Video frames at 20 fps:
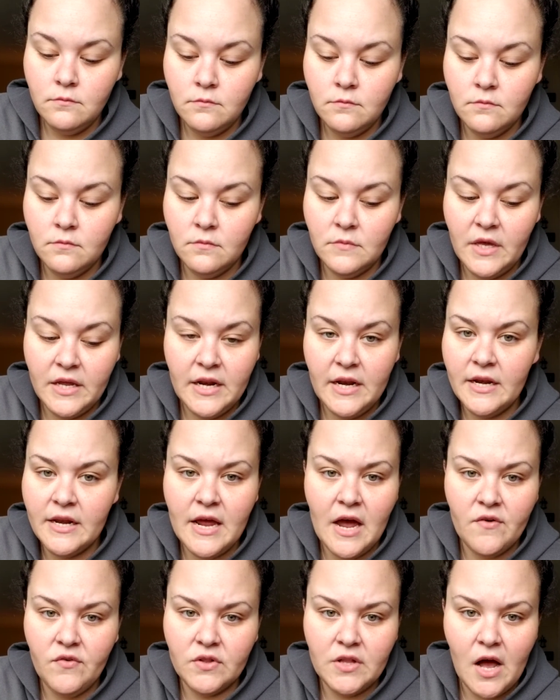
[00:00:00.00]
didn't
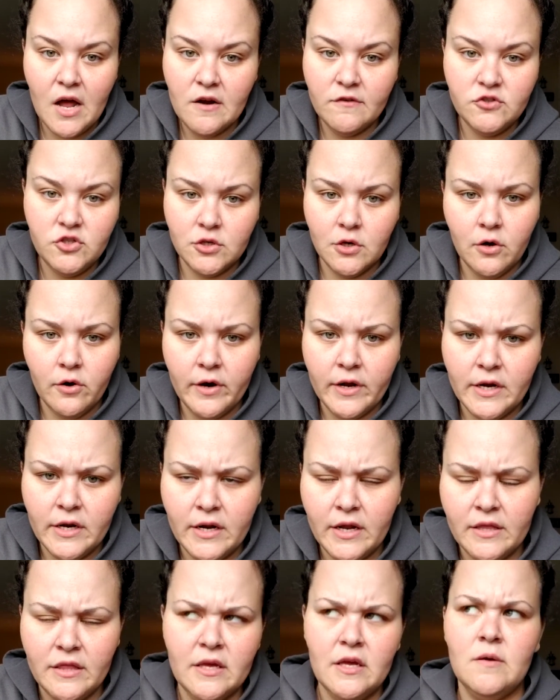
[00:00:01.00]
have a lot of sugar in it.
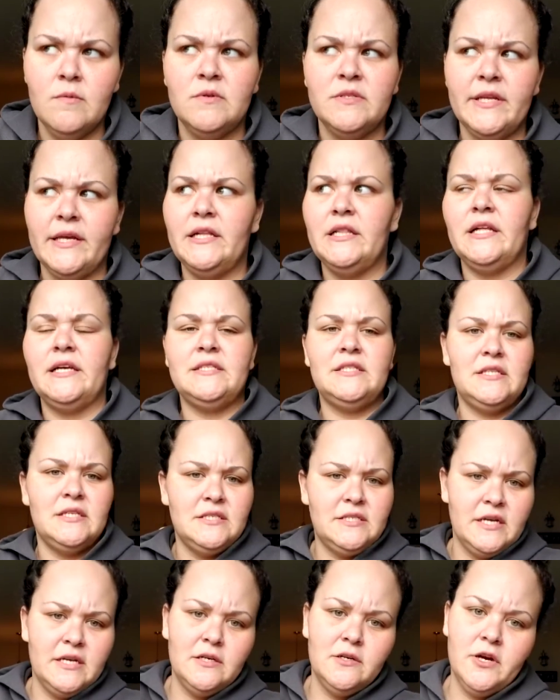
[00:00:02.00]
I think it was like less than
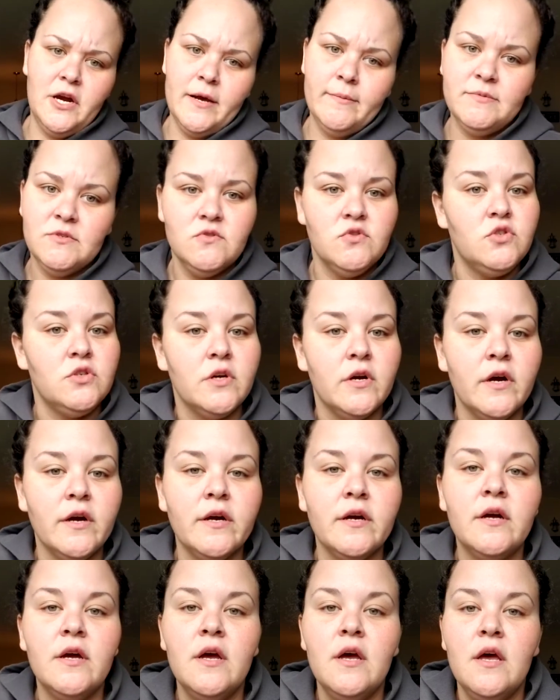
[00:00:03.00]
10 grams of
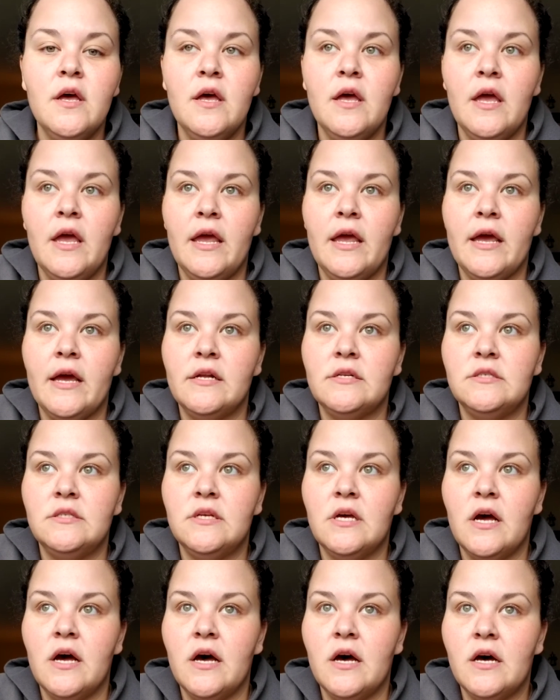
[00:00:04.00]
sugar, and
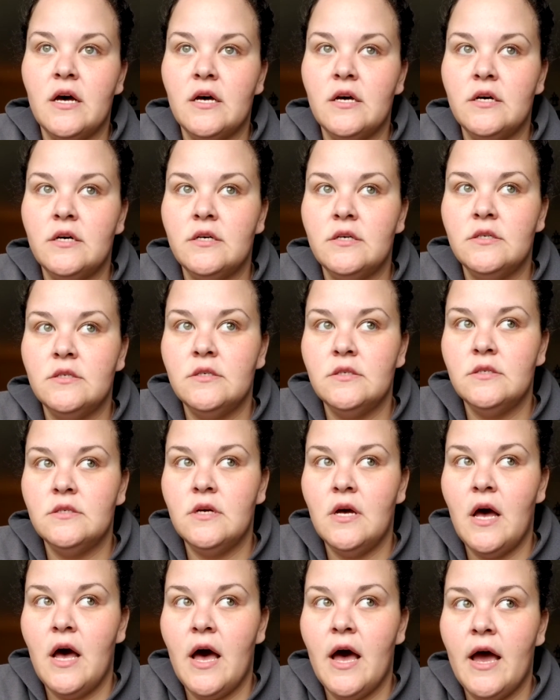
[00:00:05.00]

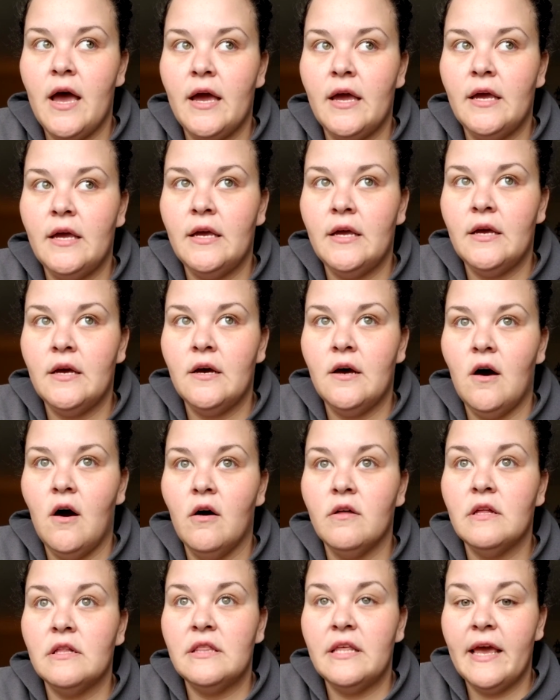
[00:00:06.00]
I
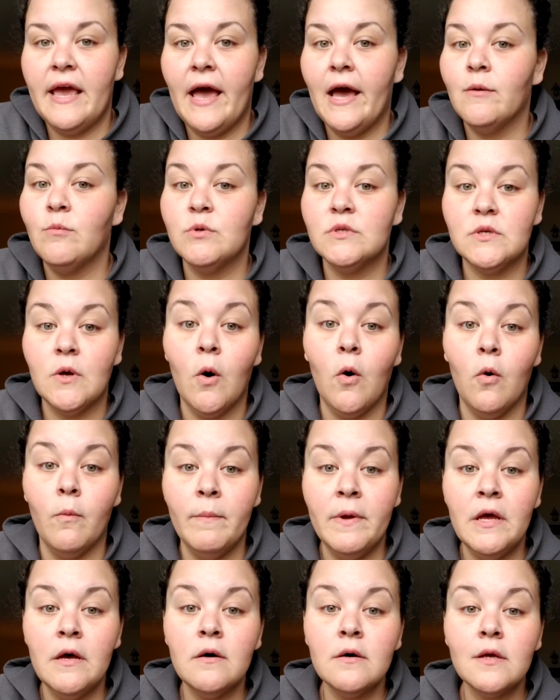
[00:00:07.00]
all that they had was whole
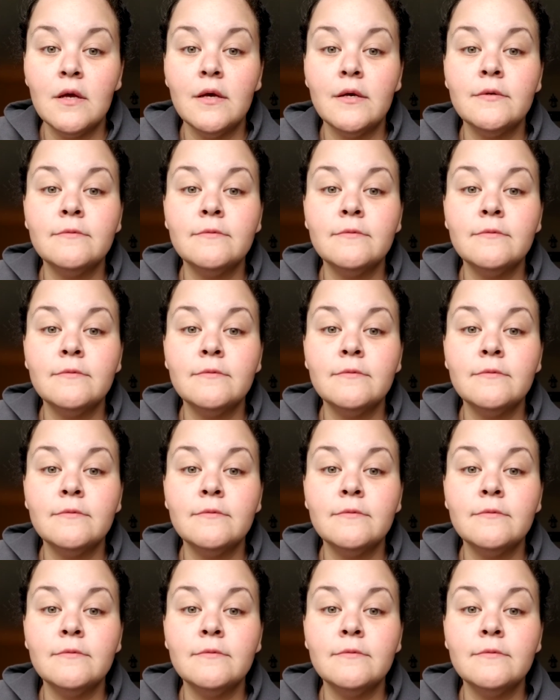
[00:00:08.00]
milk.